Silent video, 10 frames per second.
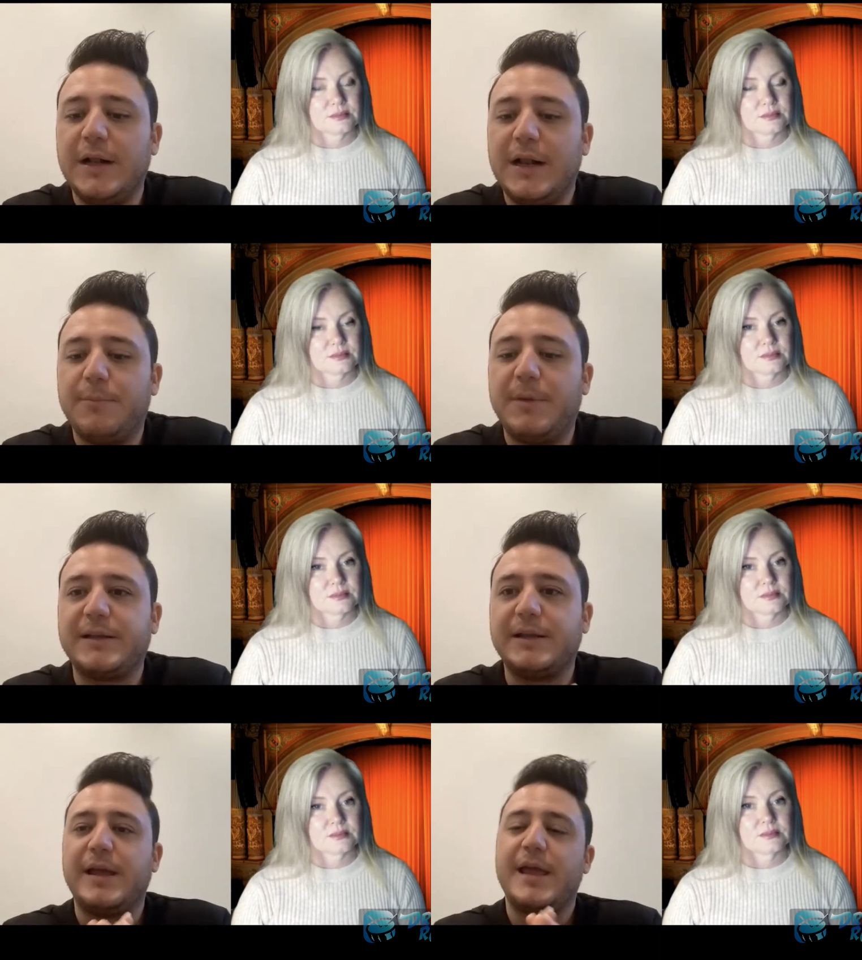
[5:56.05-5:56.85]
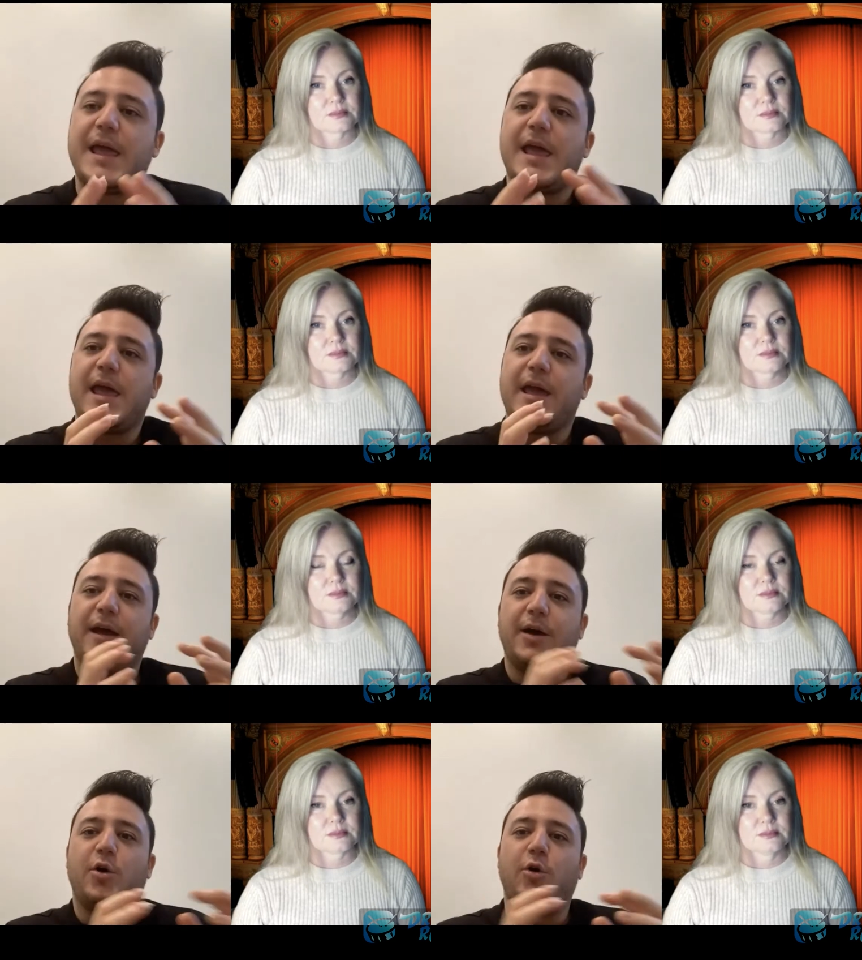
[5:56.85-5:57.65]
Speaker 1: But
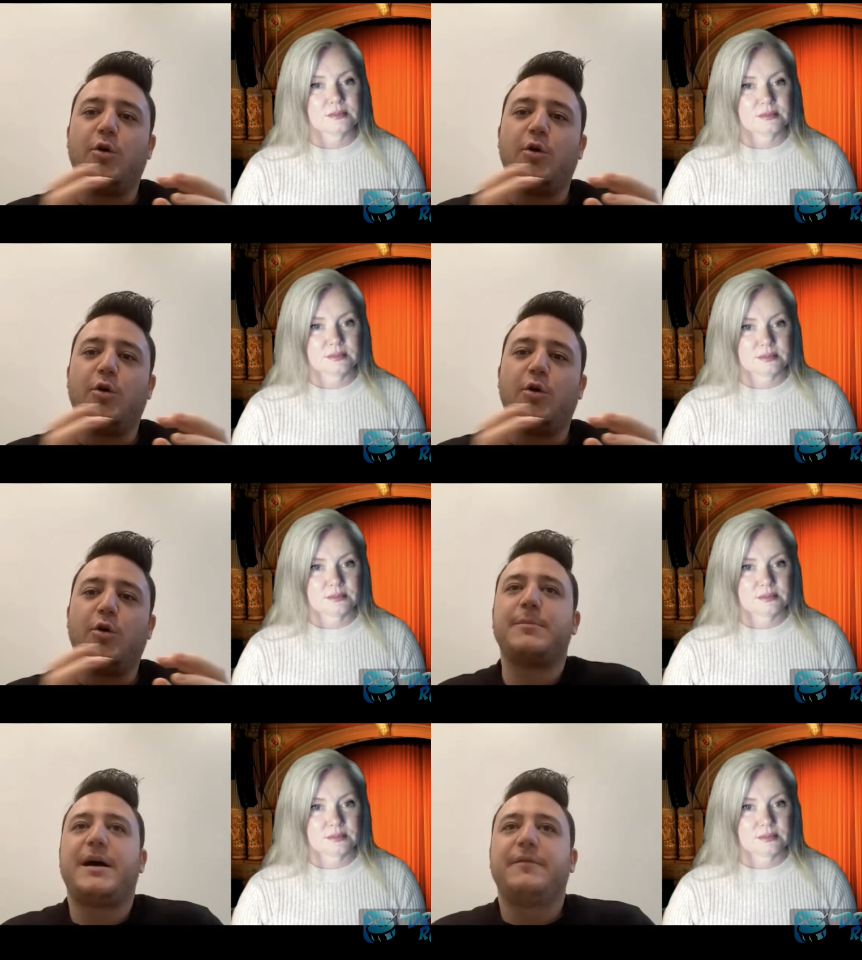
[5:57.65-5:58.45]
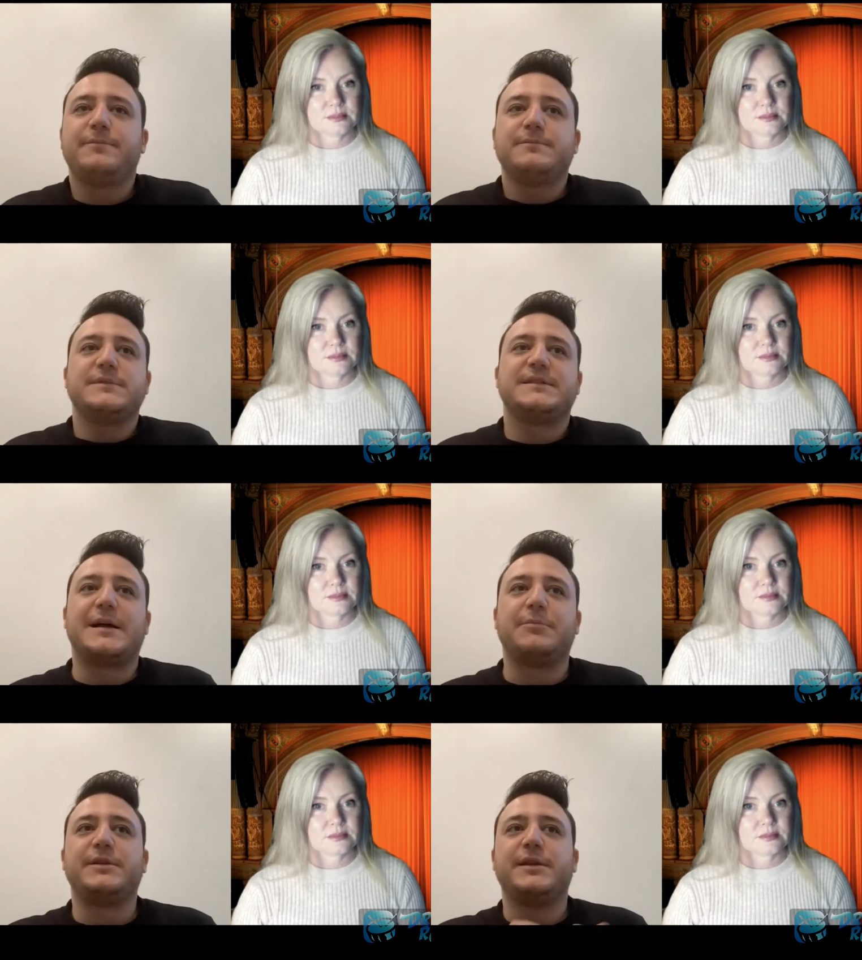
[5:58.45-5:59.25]
all of them have
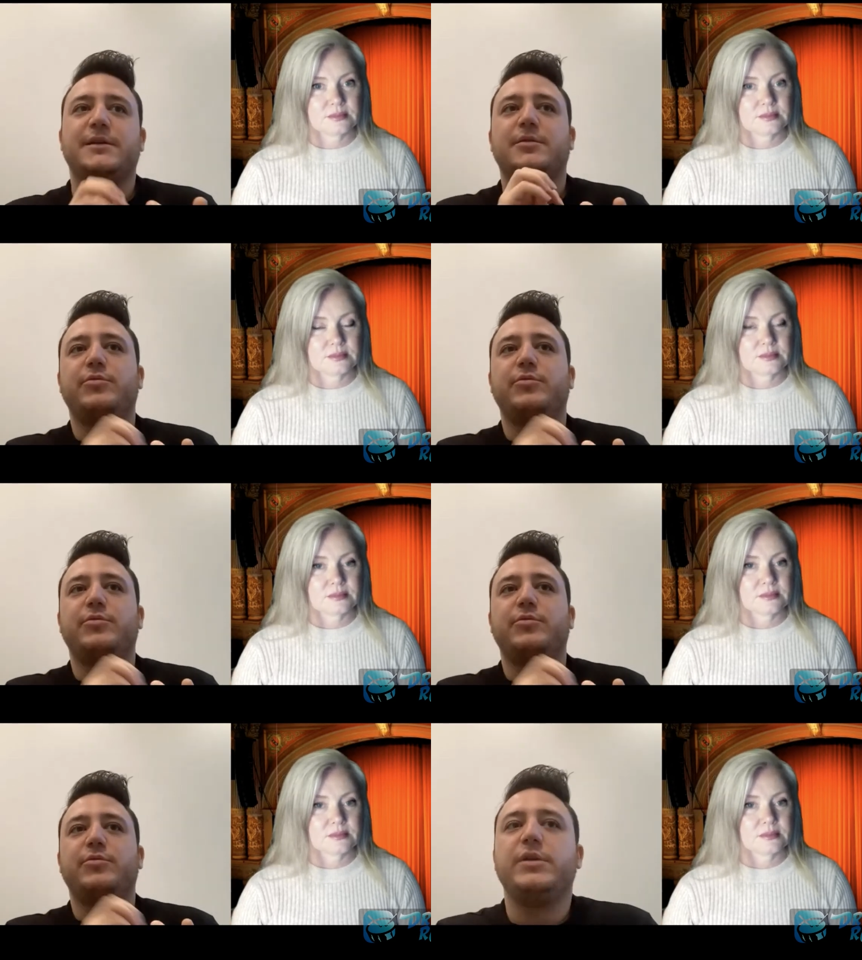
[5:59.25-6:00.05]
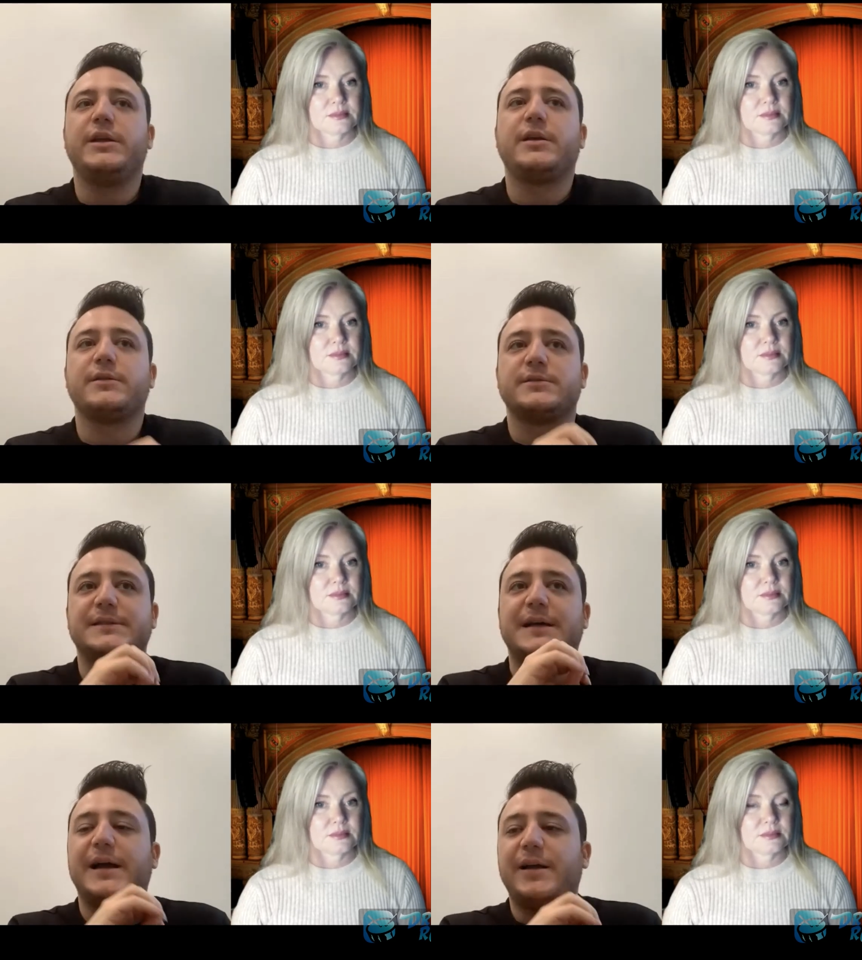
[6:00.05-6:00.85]
something really unique uh,
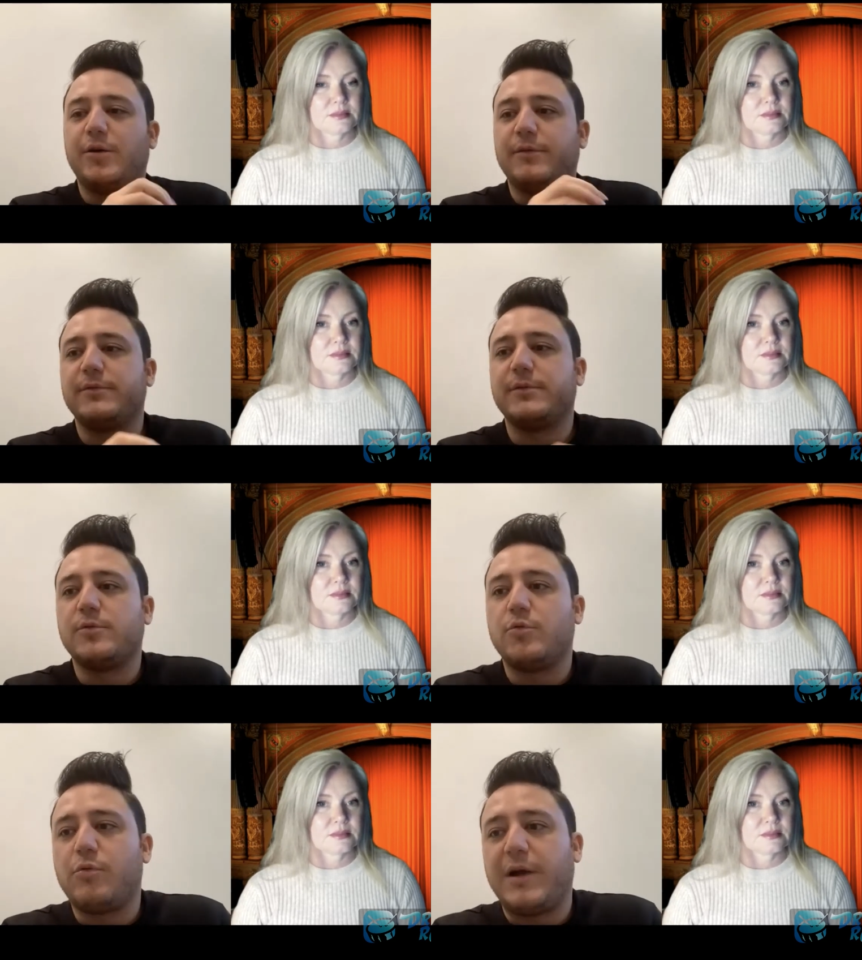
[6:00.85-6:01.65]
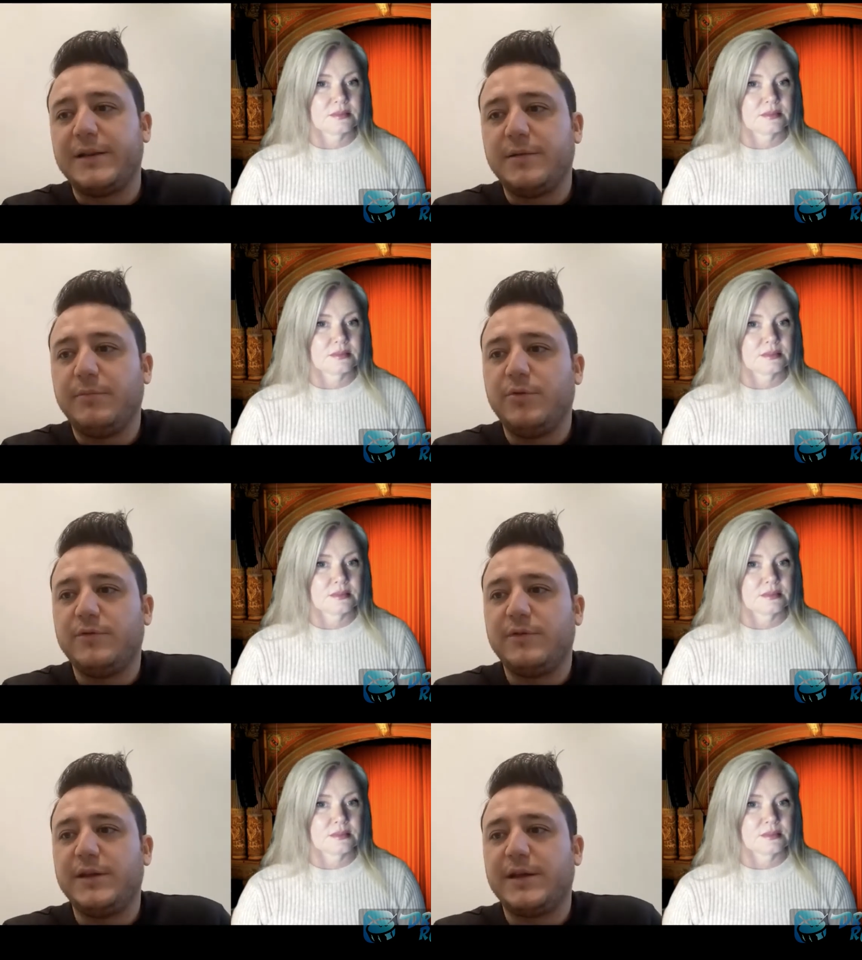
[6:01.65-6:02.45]
style of uh, writing music